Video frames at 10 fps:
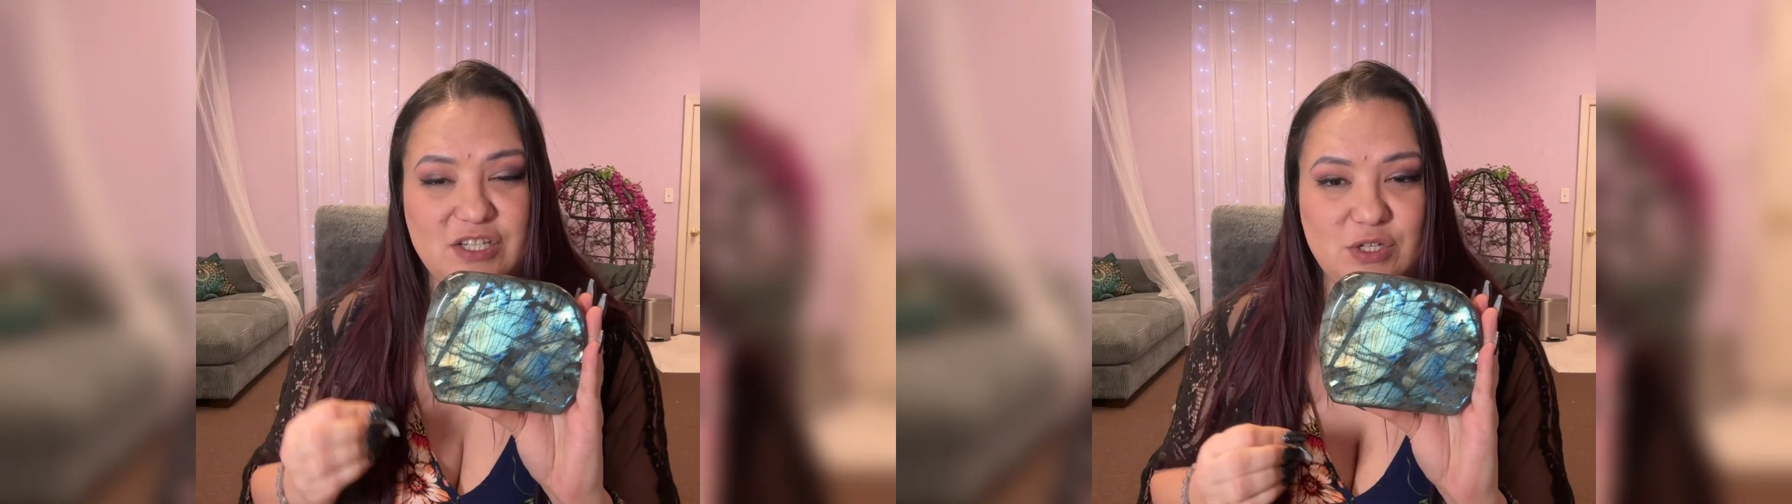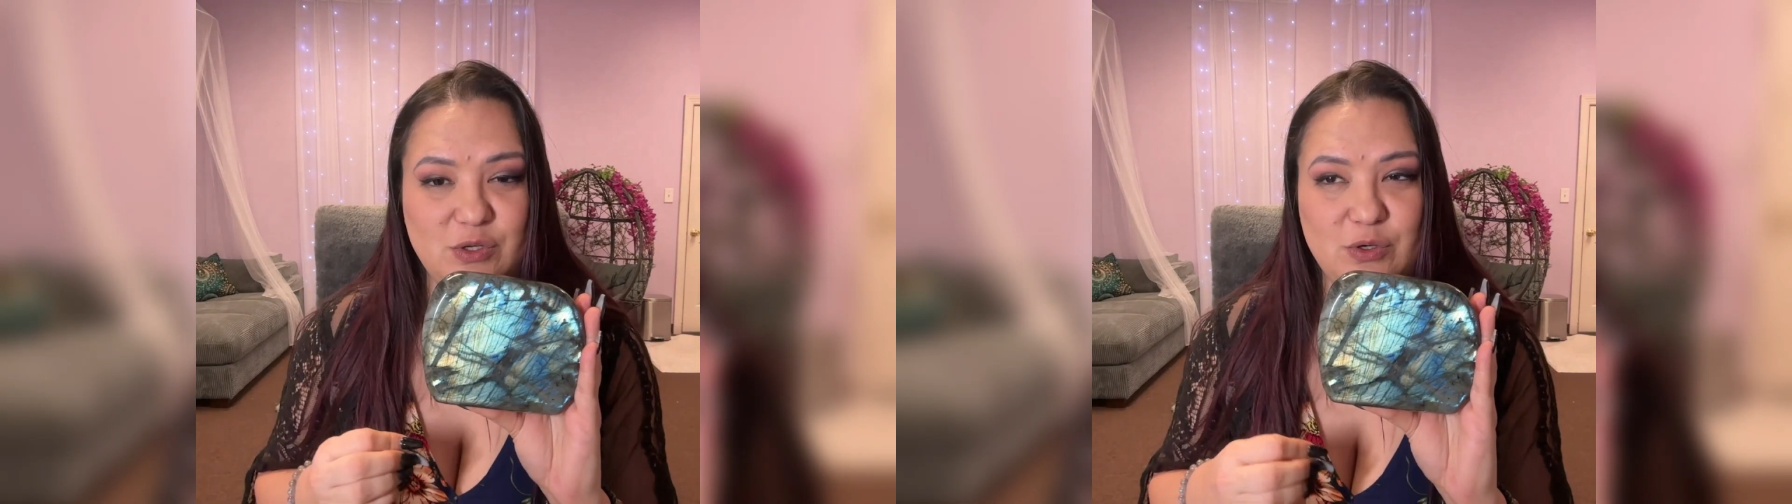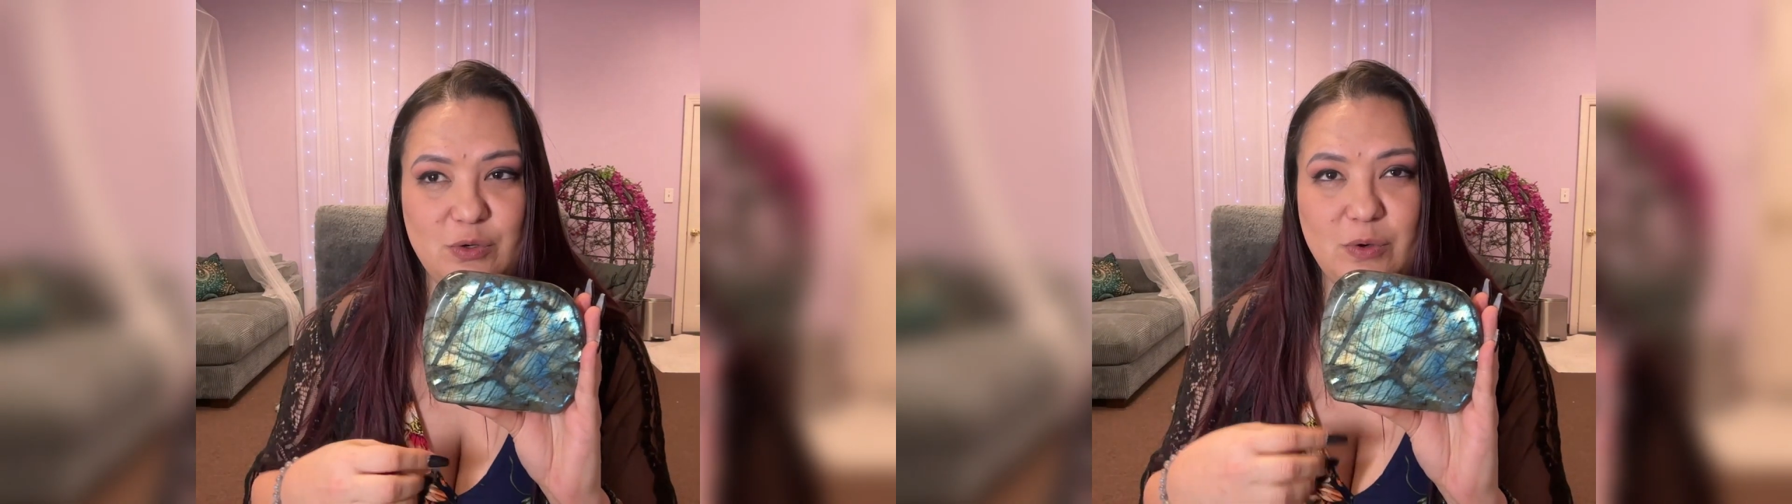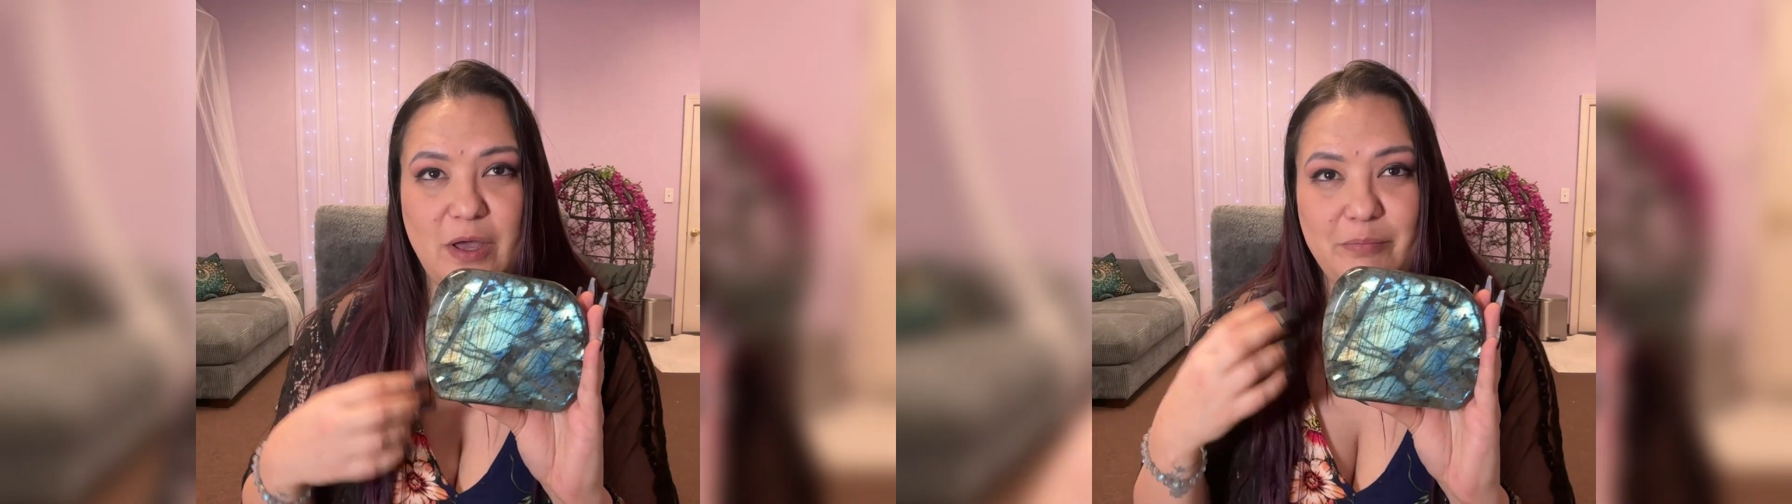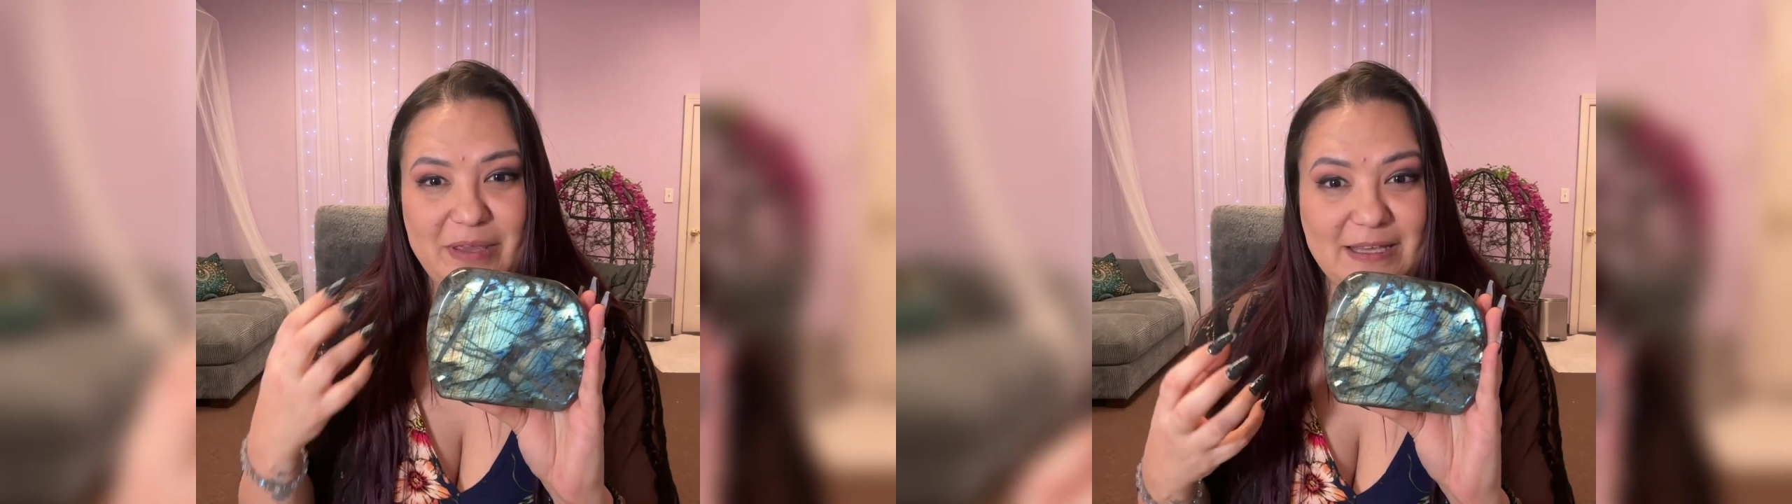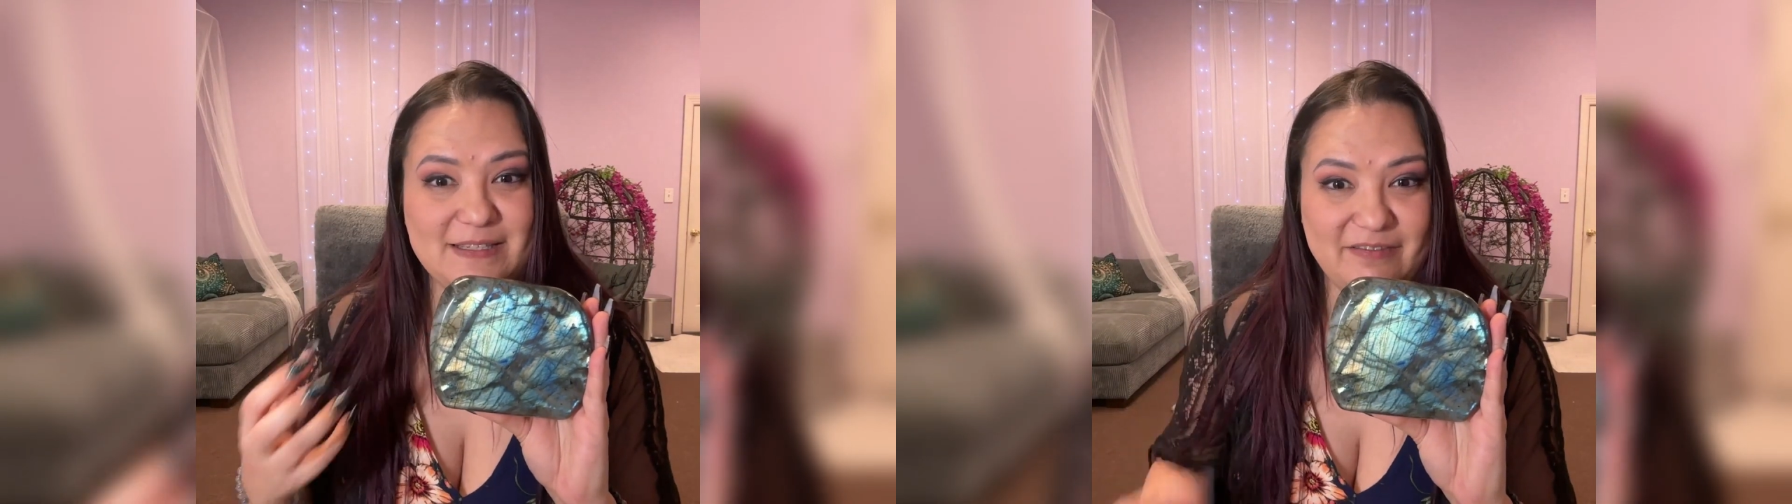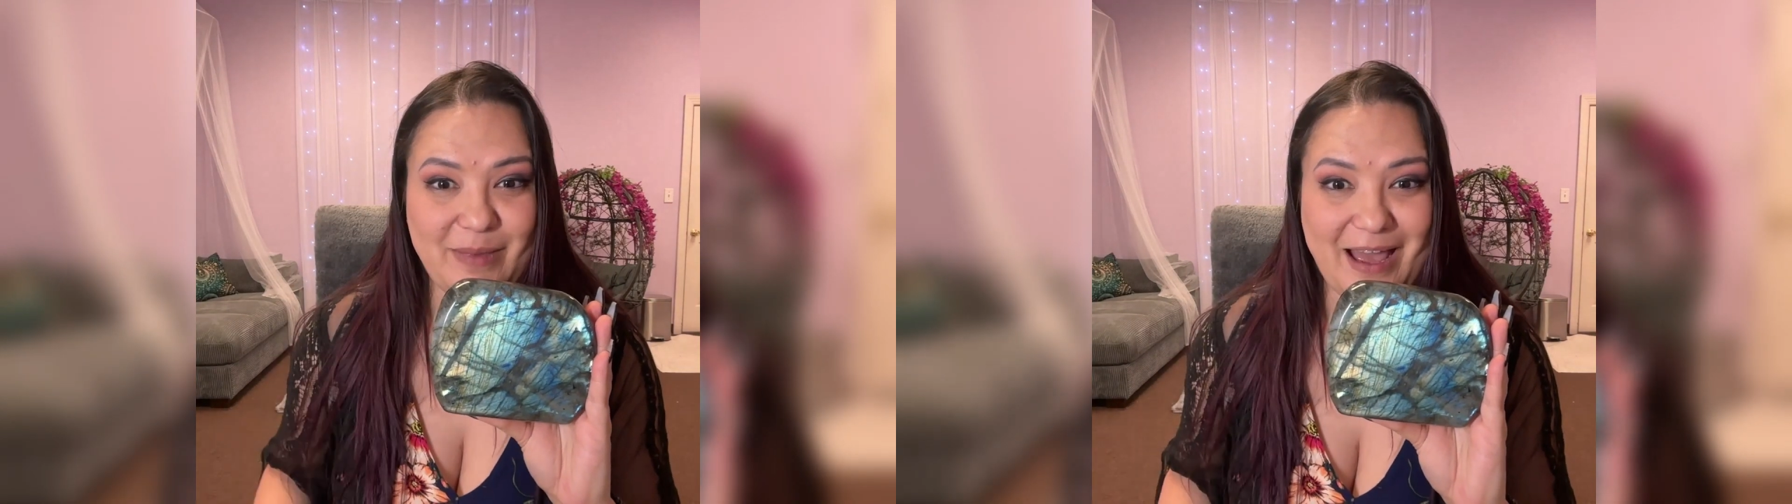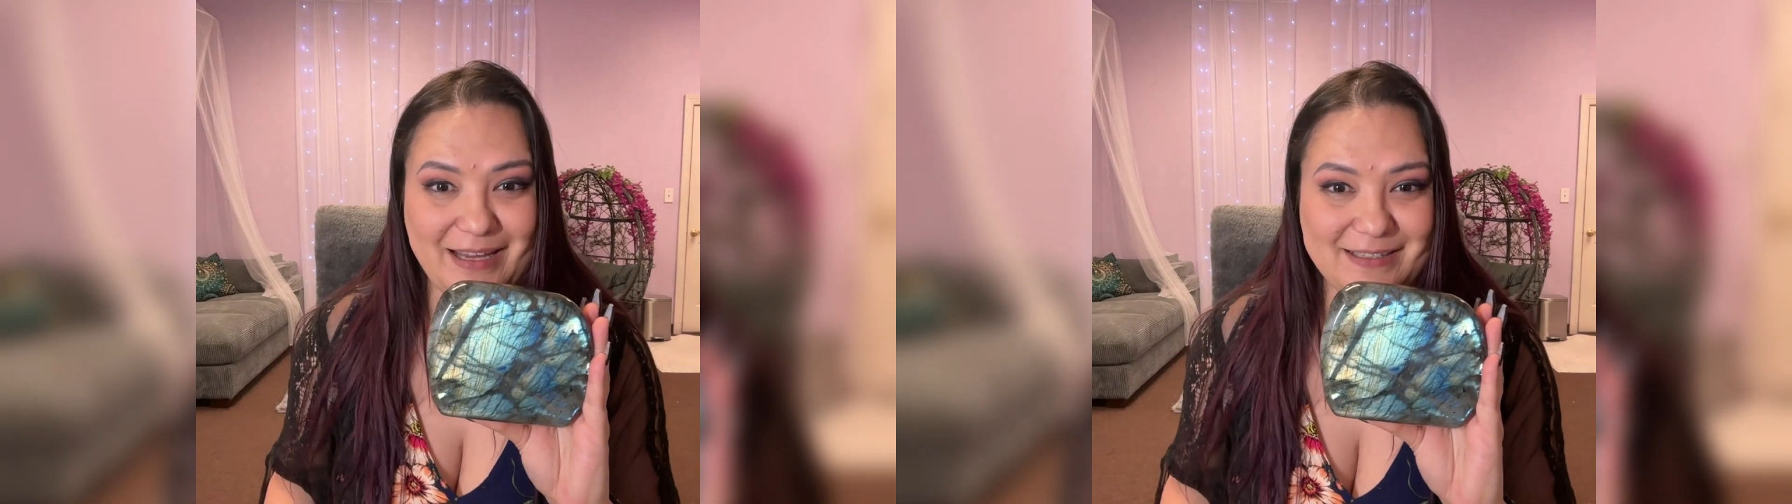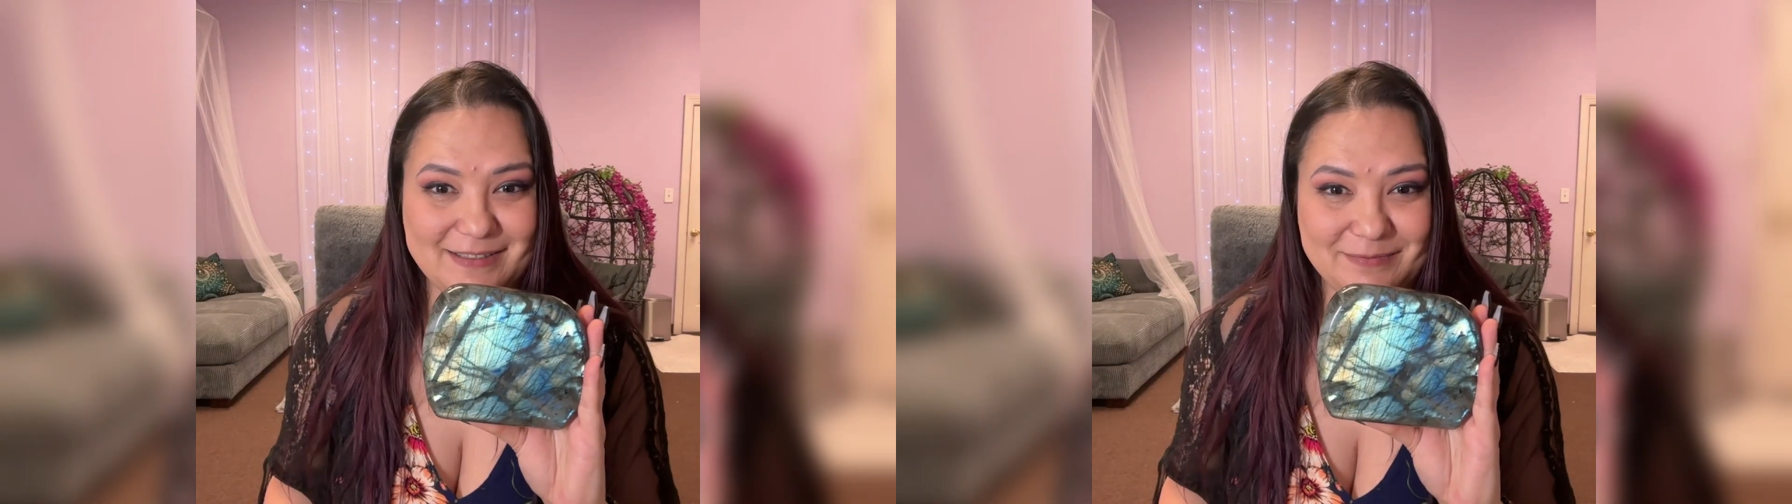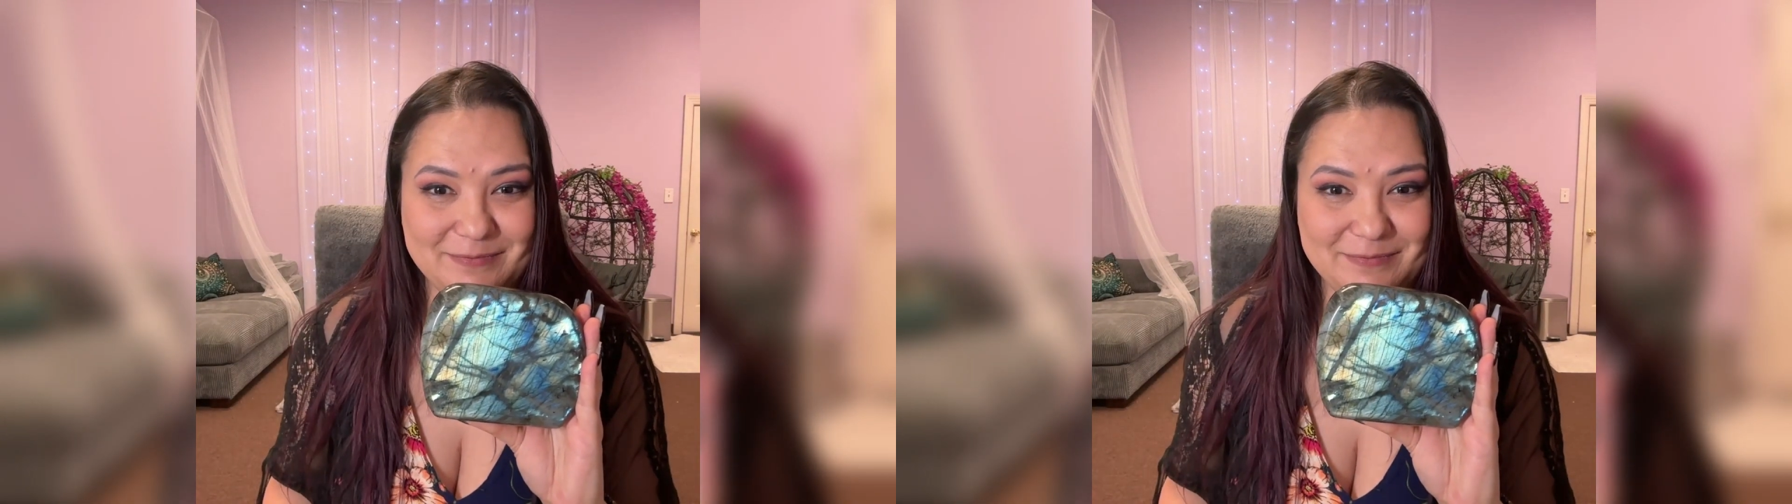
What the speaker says: to peace of mind.